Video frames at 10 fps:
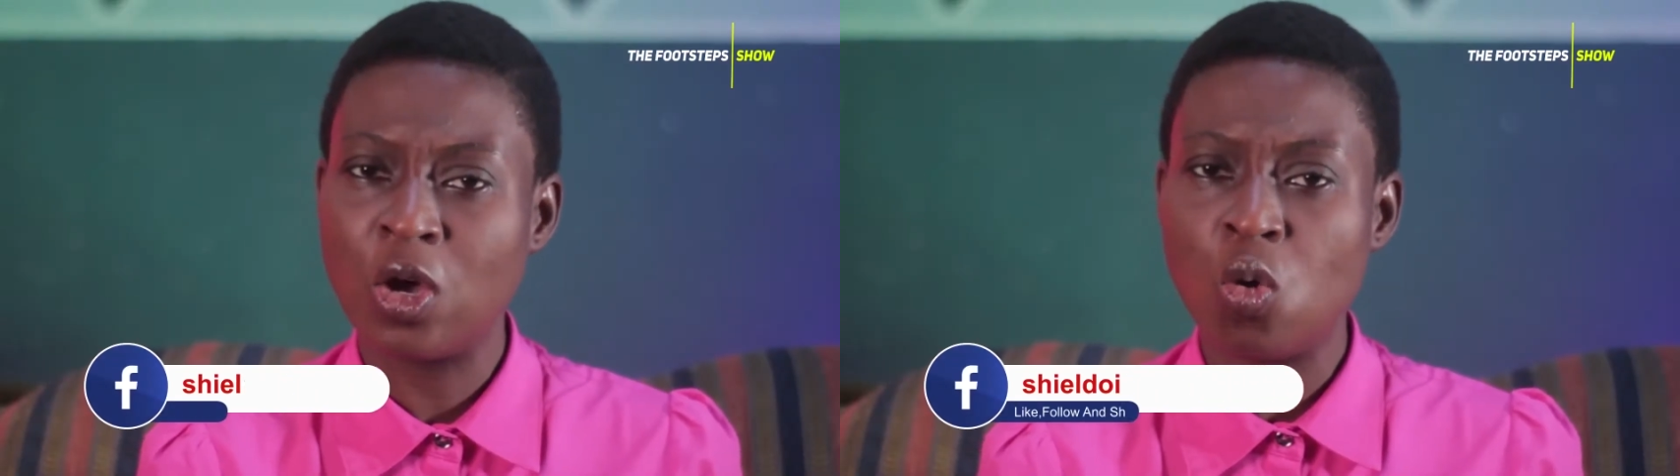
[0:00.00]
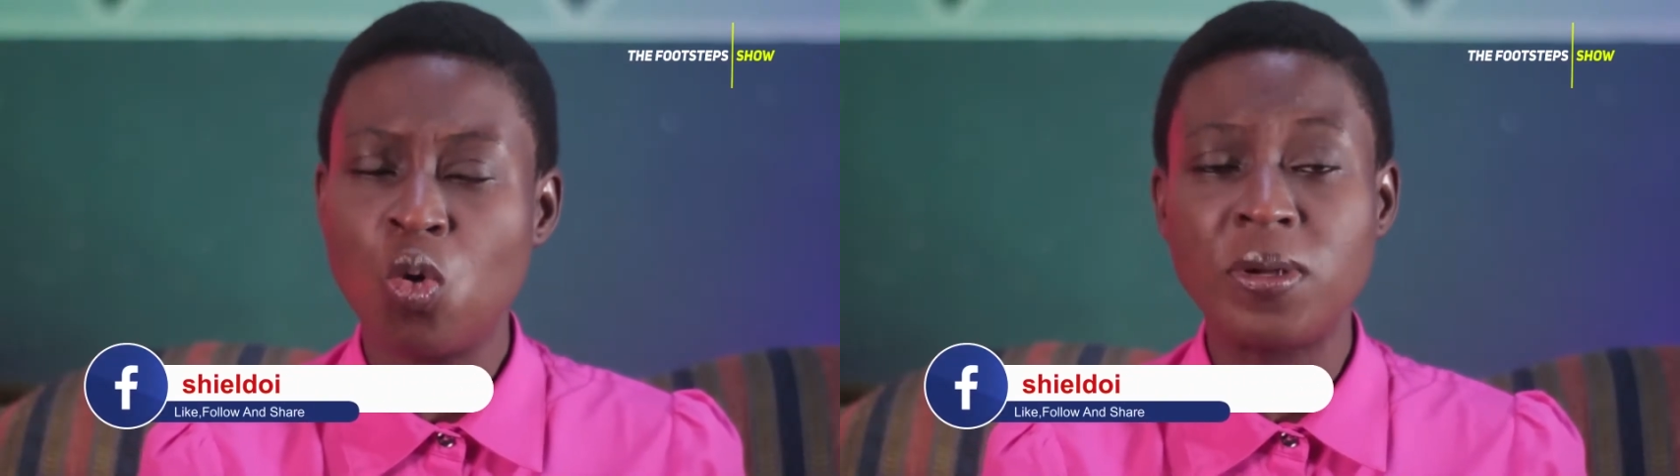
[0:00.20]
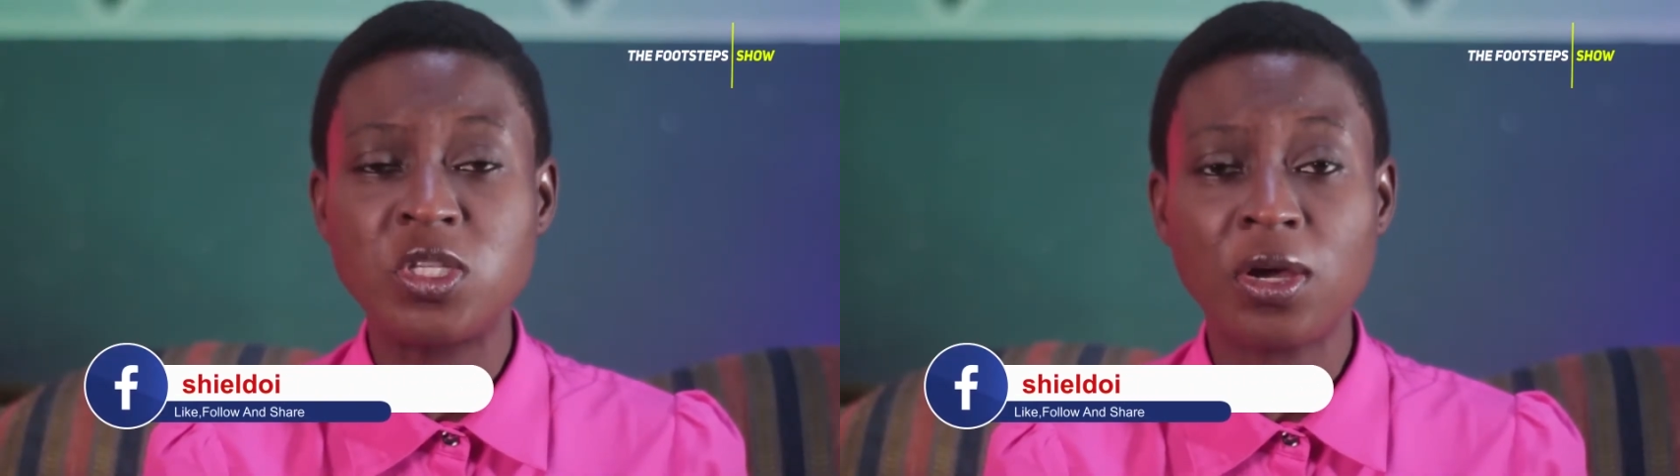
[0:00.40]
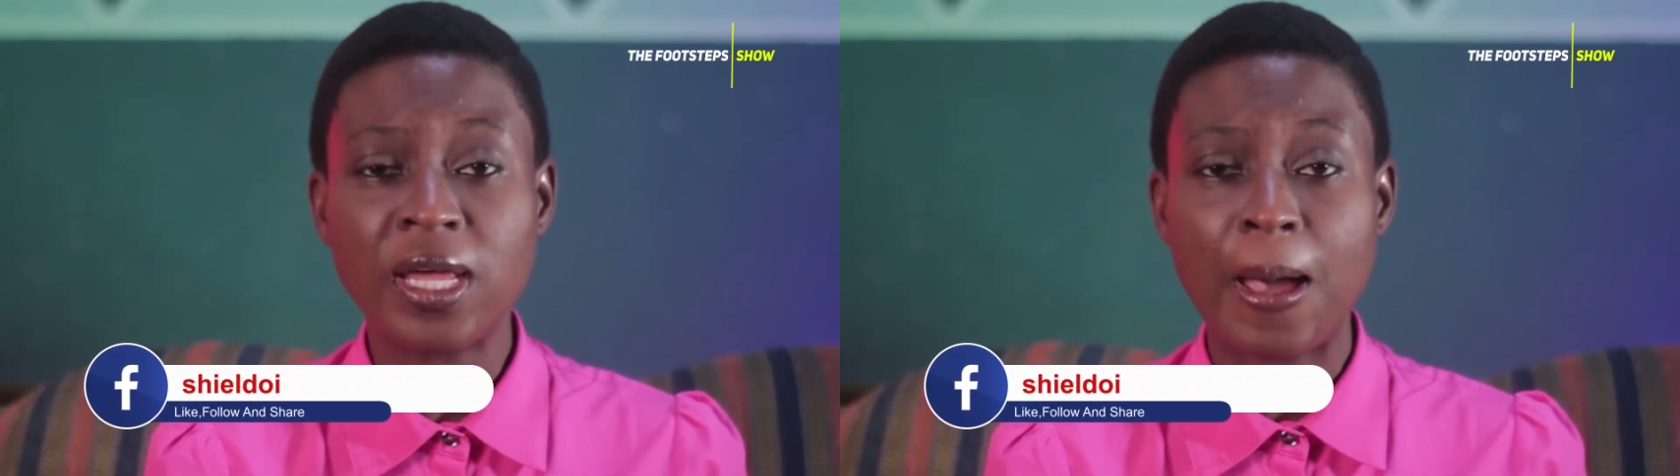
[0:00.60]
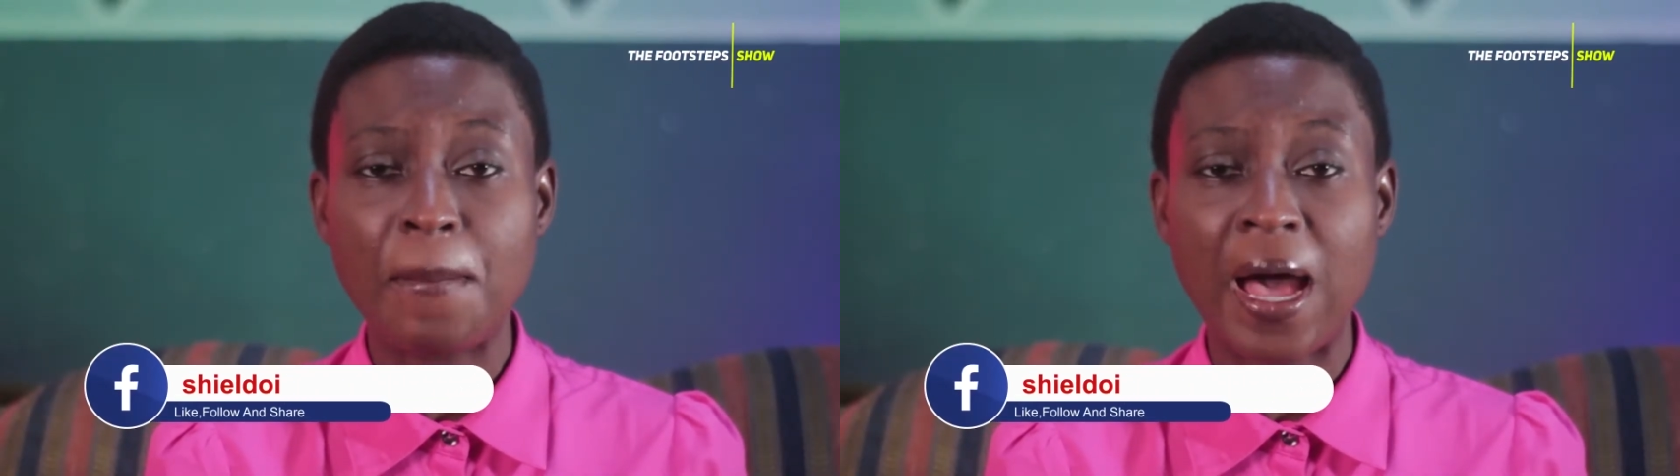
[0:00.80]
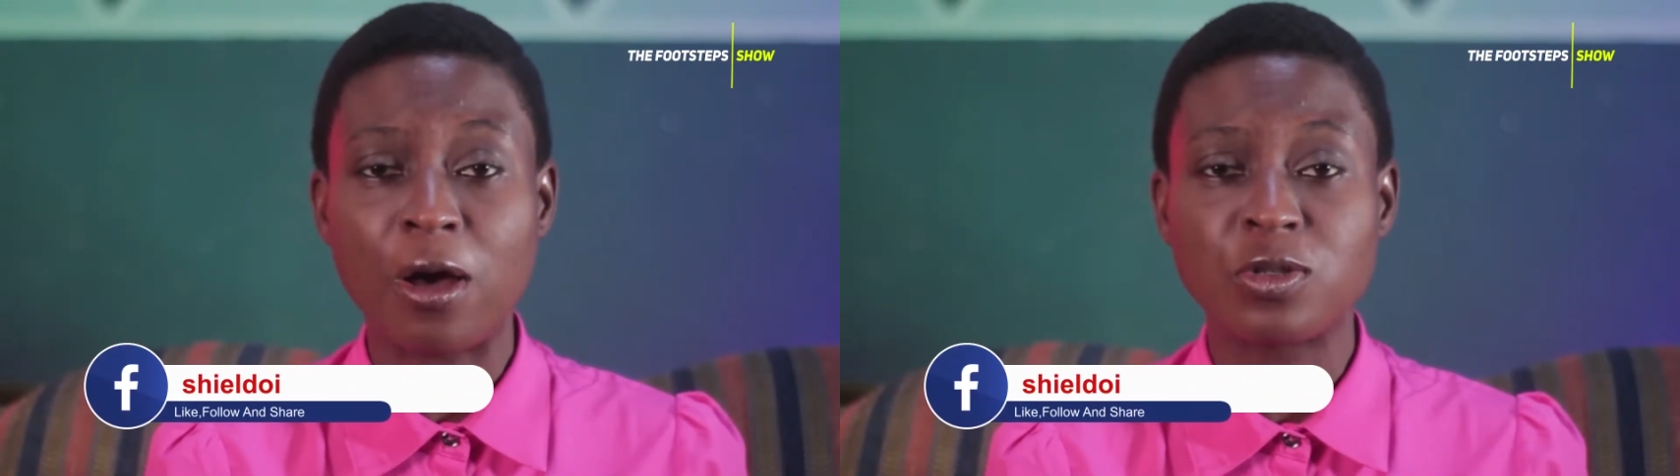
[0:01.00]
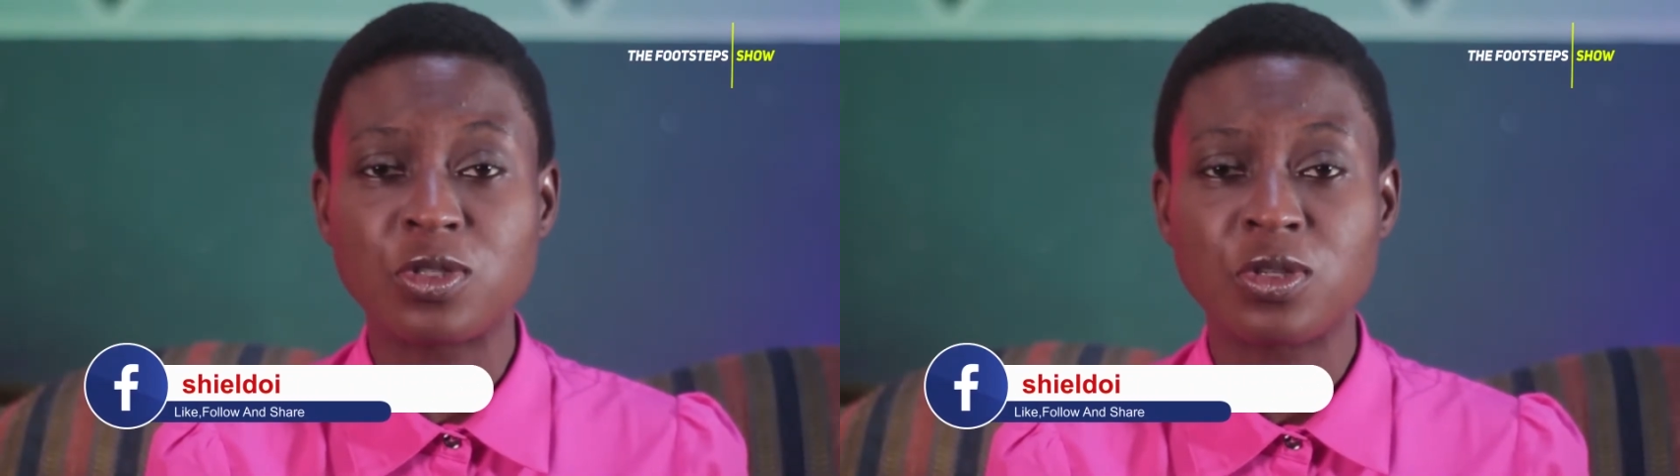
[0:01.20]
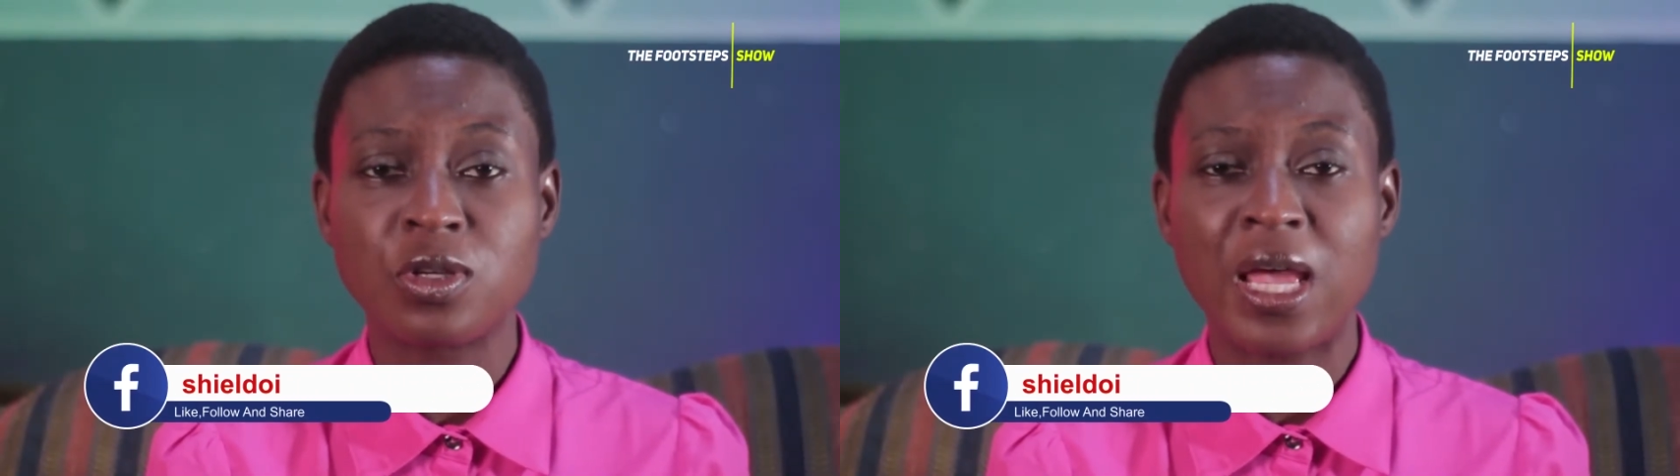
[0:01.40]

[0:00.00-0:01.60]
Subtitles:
we'll be talking about